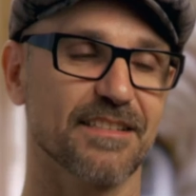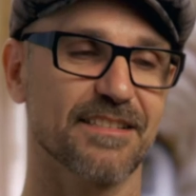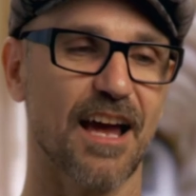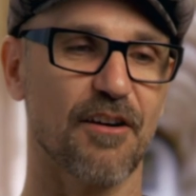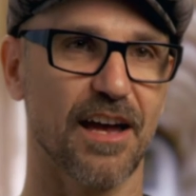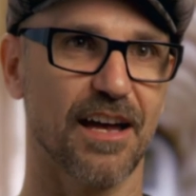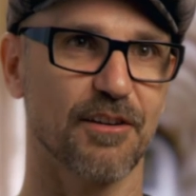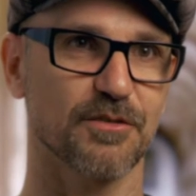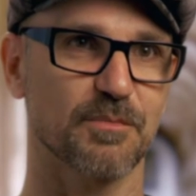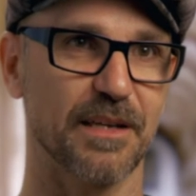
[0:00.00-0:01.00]
Sarah,
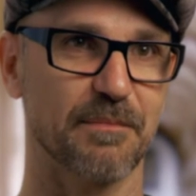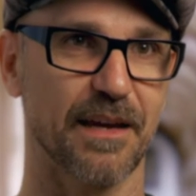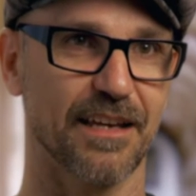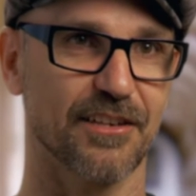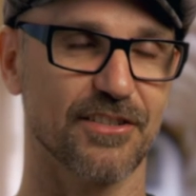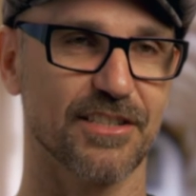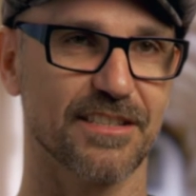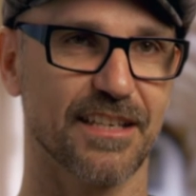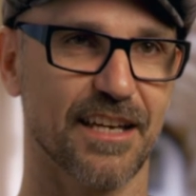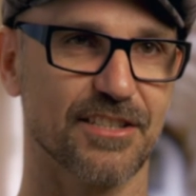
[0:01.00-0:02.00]
who's played by uh,
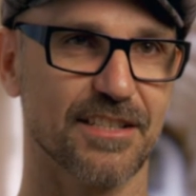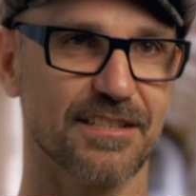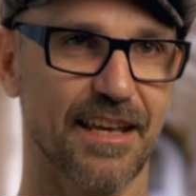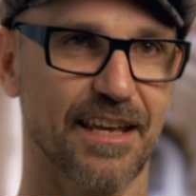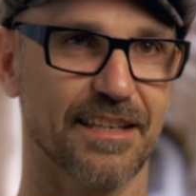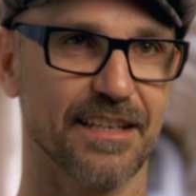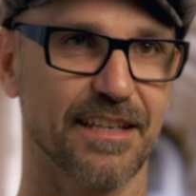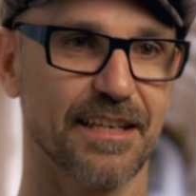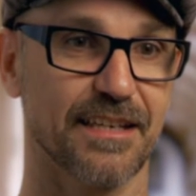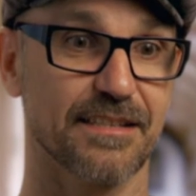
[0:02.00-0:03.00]
Jessica Chastain,
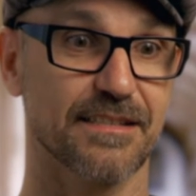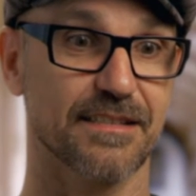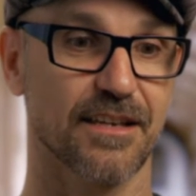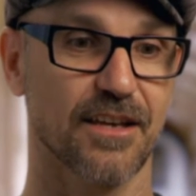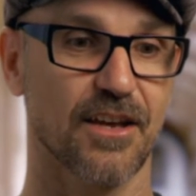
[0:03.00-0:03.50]
is